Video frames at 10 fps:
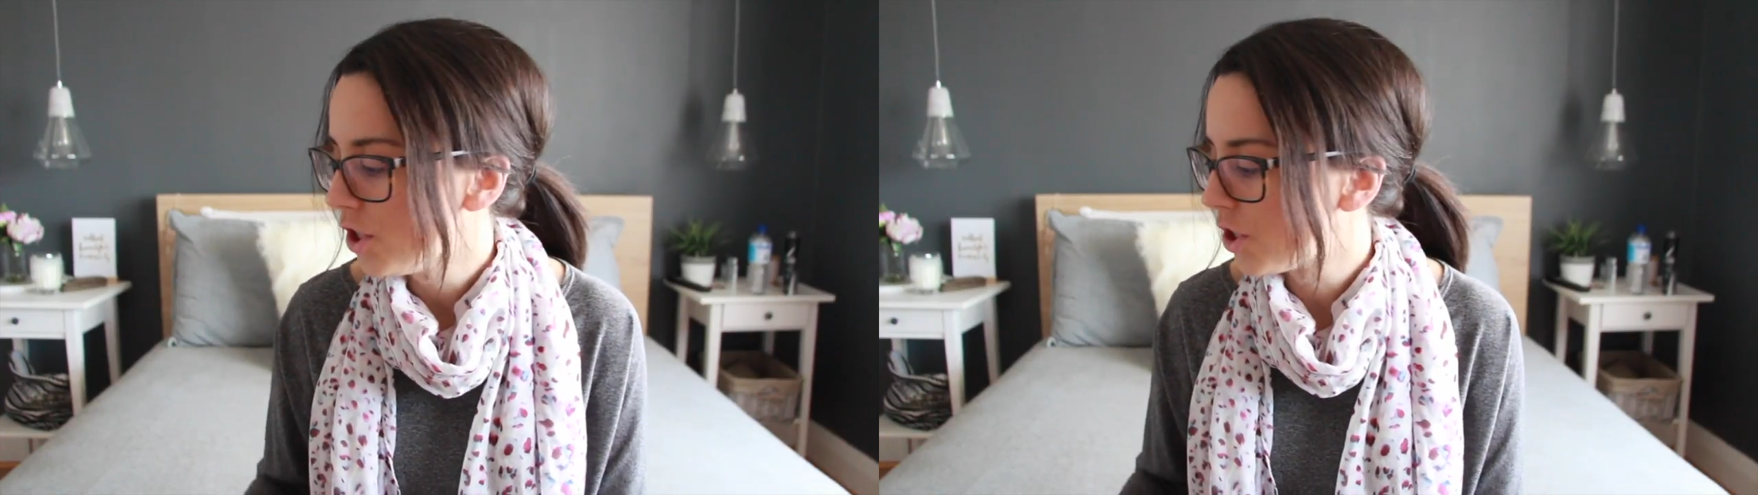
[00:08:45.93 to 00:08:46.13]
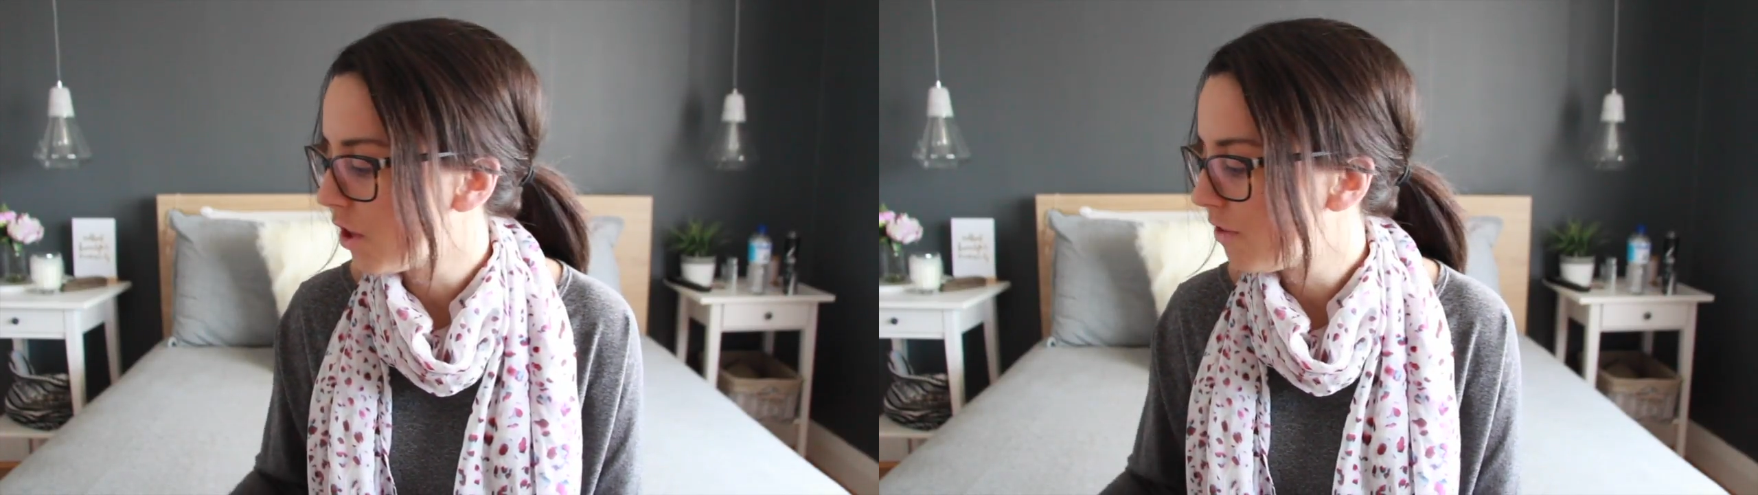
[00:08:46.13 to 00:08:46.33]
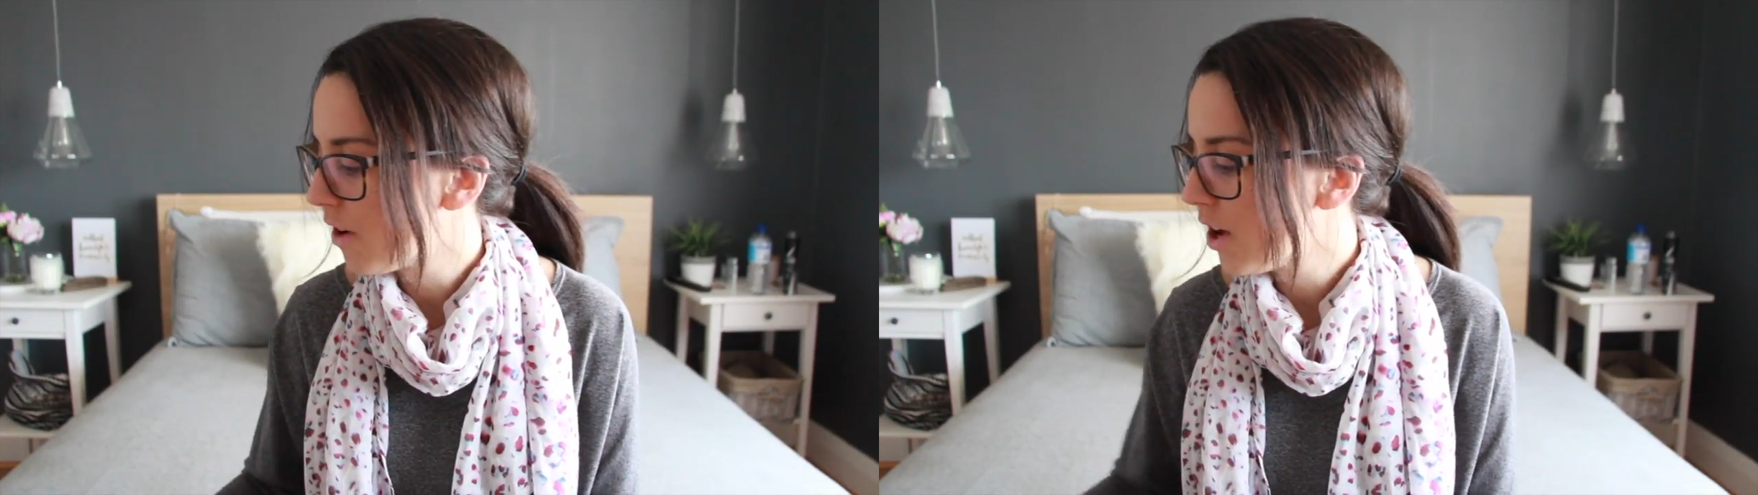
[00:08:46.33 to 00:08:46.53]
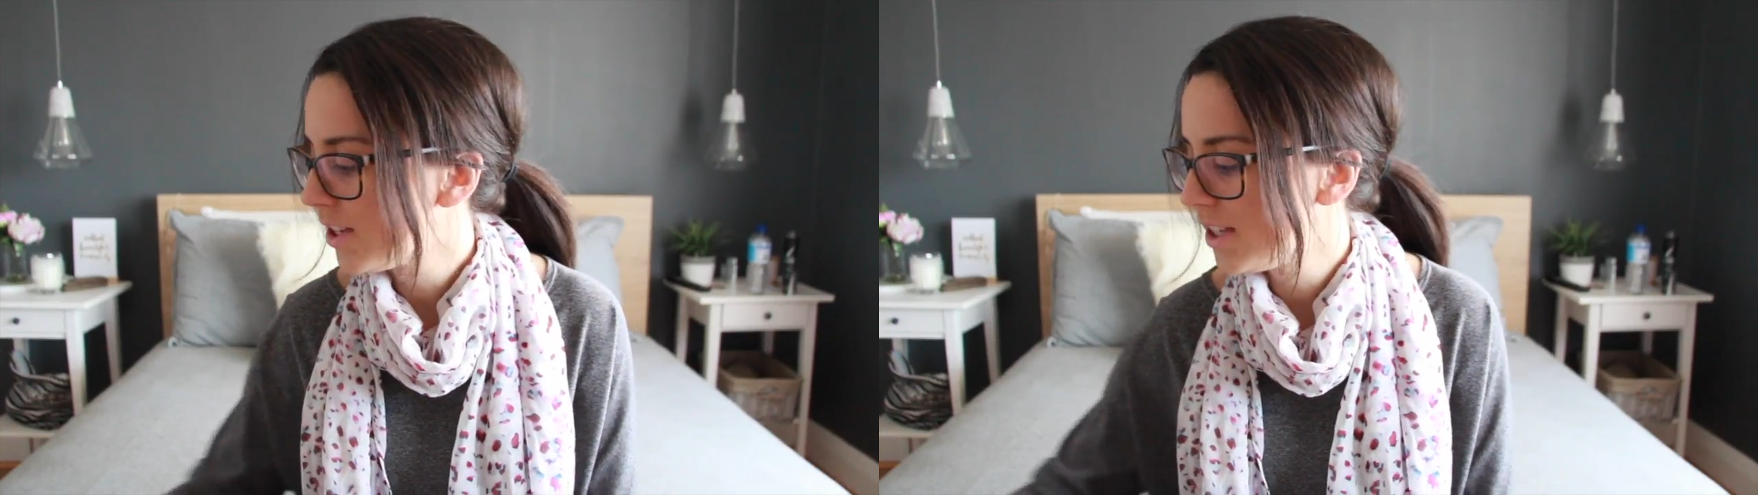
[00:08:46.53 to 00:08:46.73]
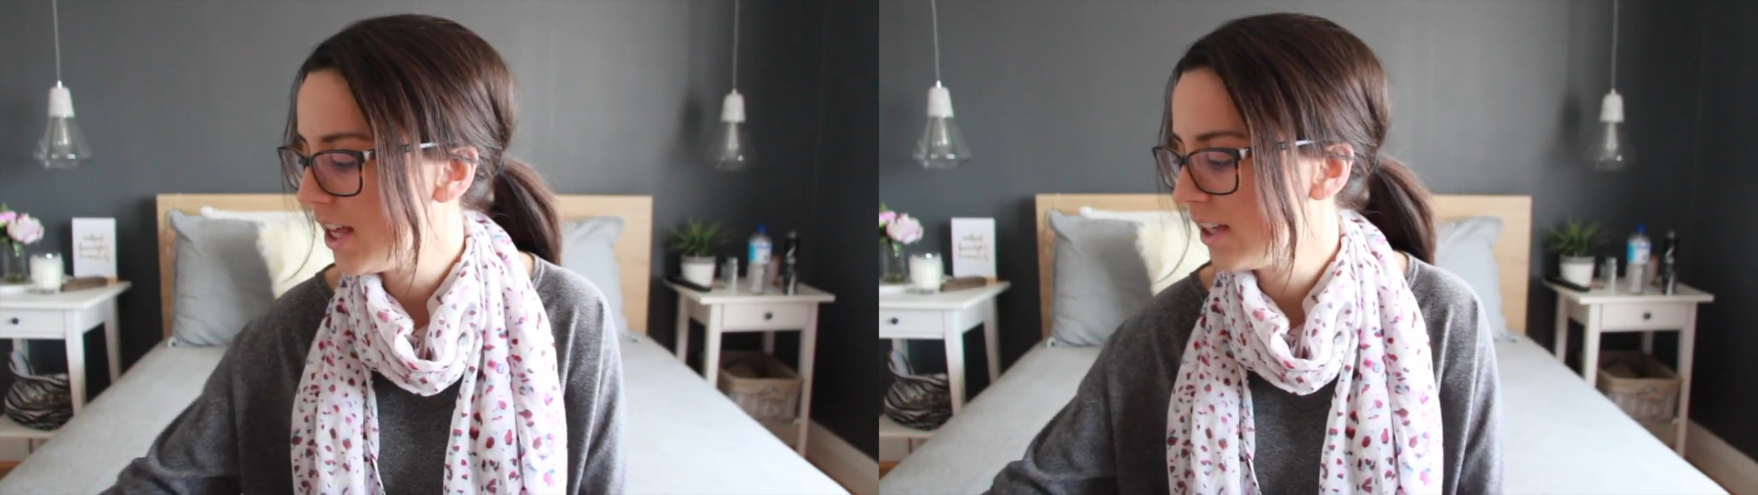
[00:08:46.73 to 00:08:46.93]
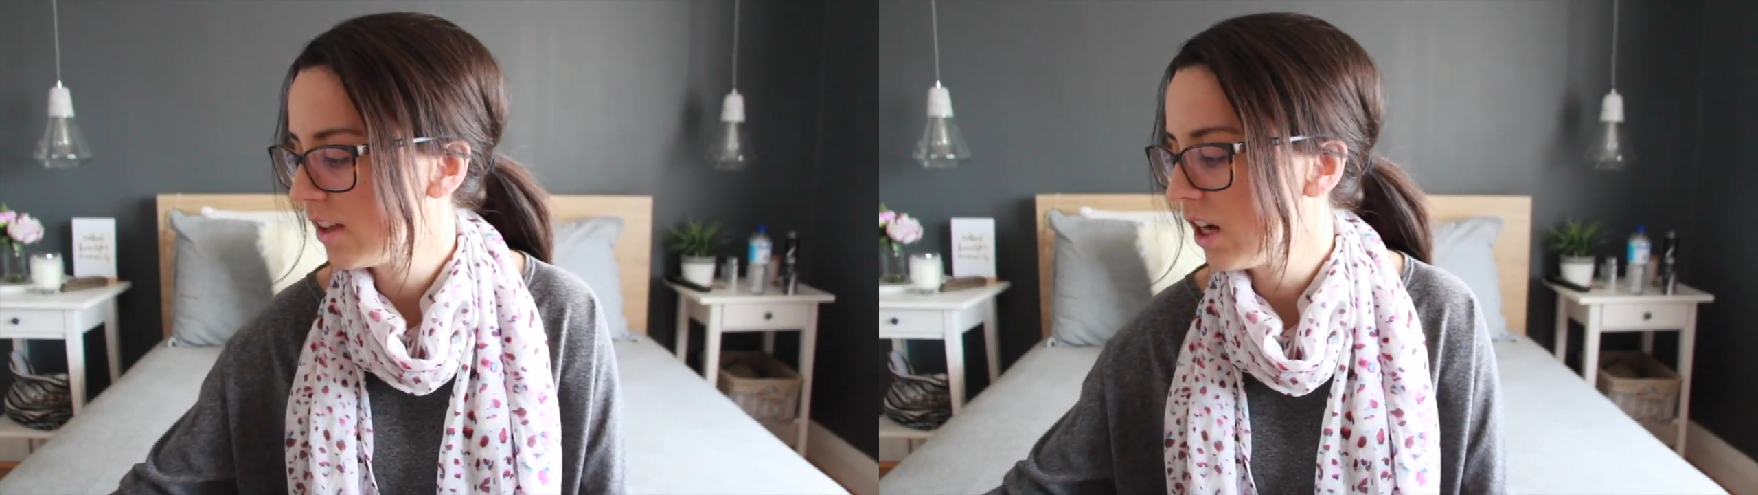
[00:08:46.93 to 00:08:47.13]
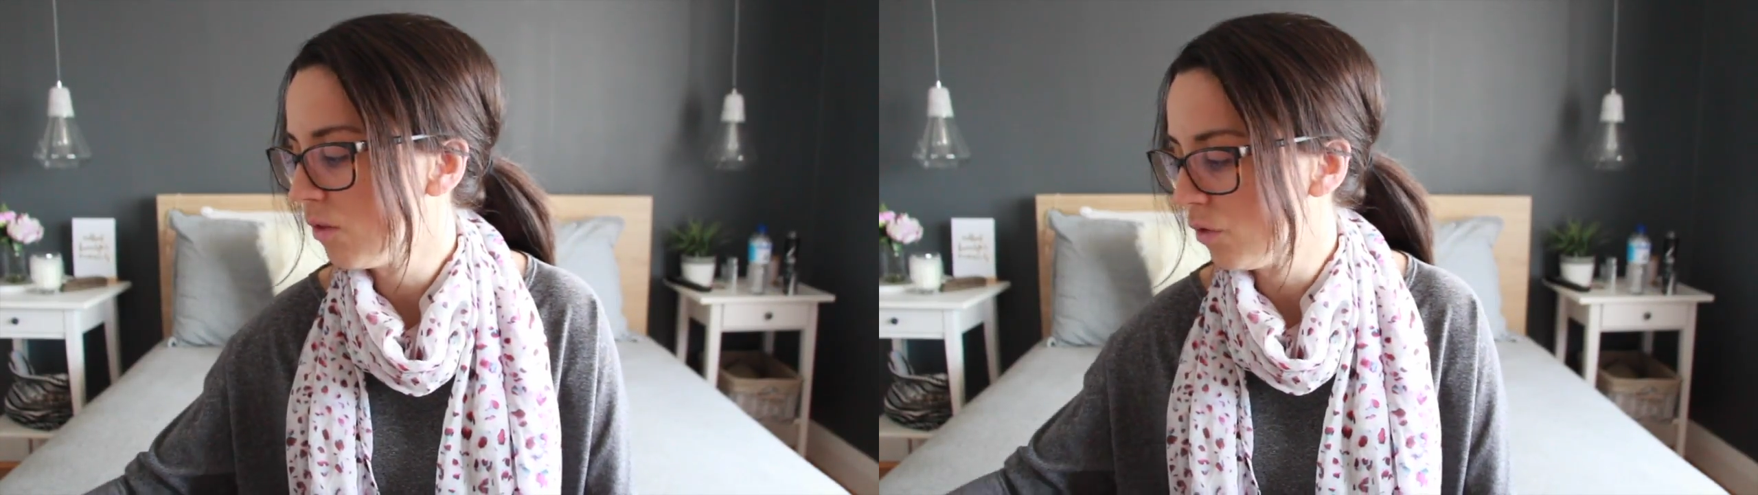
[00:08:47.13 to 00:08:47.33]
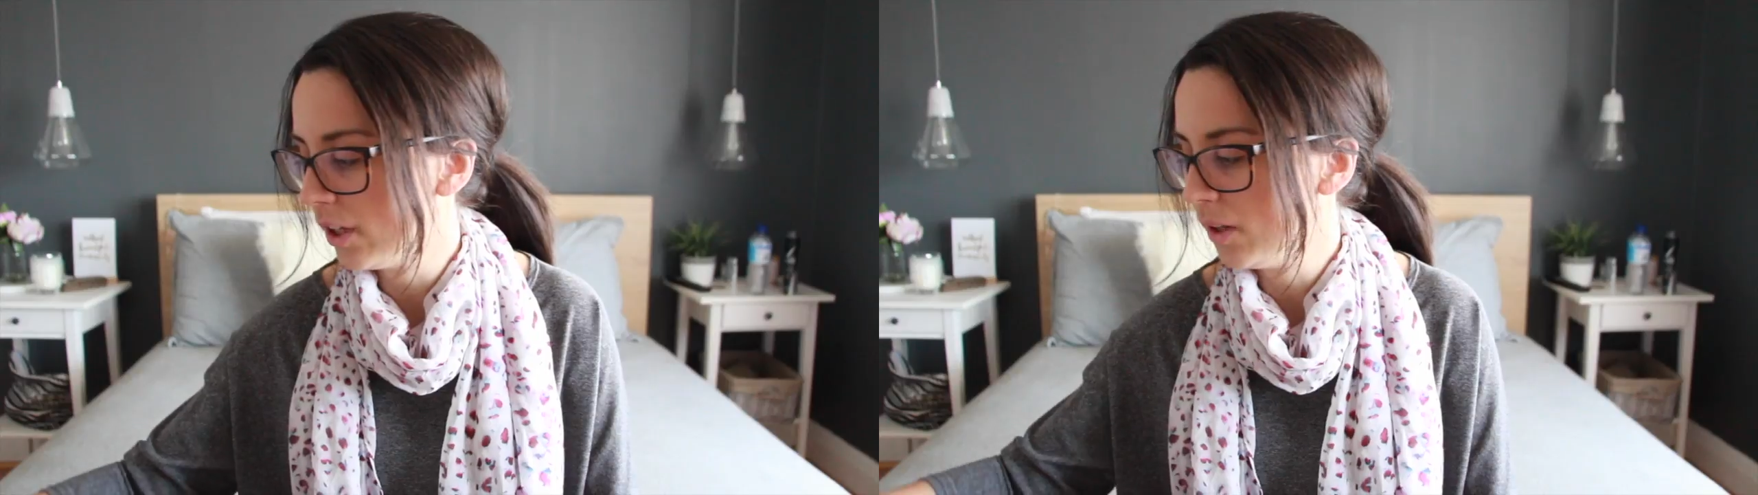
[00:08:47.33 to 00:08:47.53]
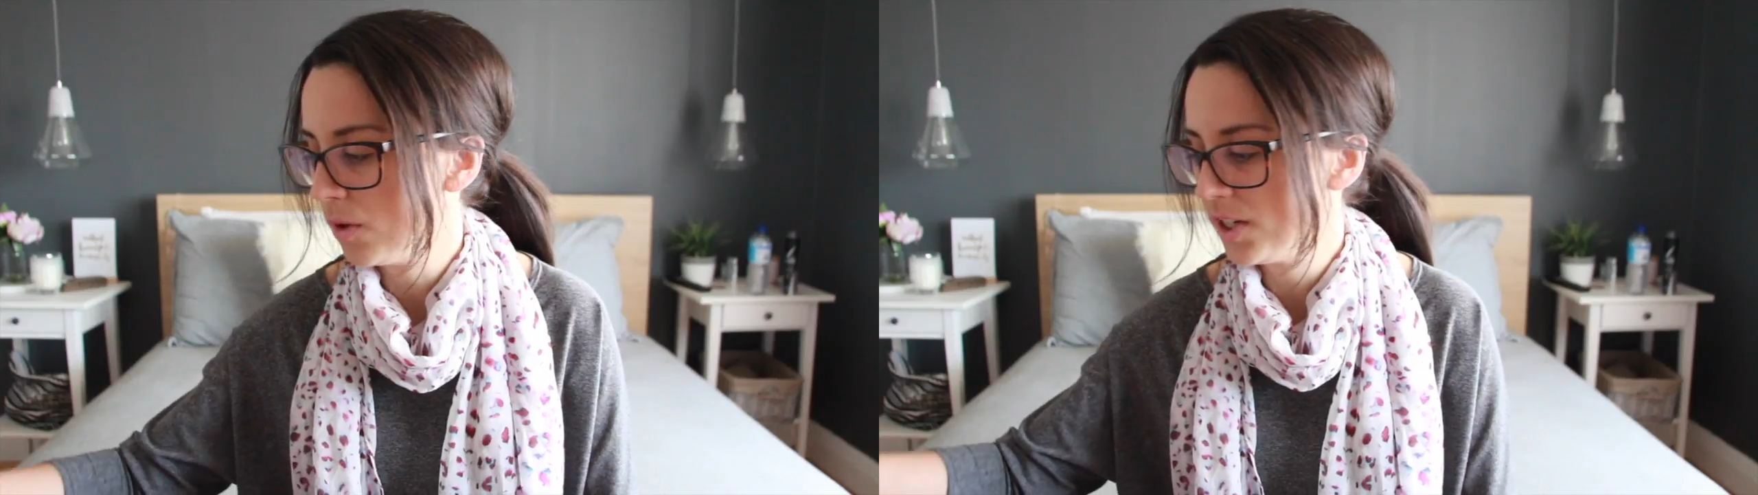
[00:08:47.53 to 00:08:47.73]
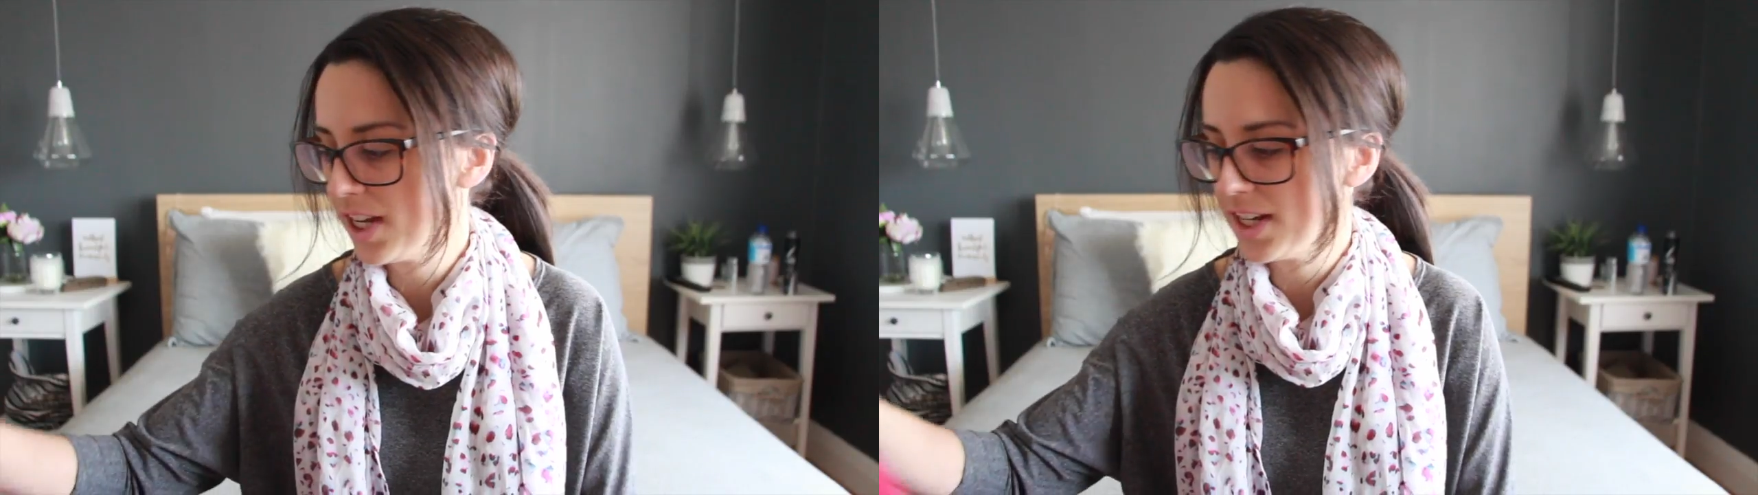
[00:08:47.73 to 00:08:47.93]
So the first thing that I really want to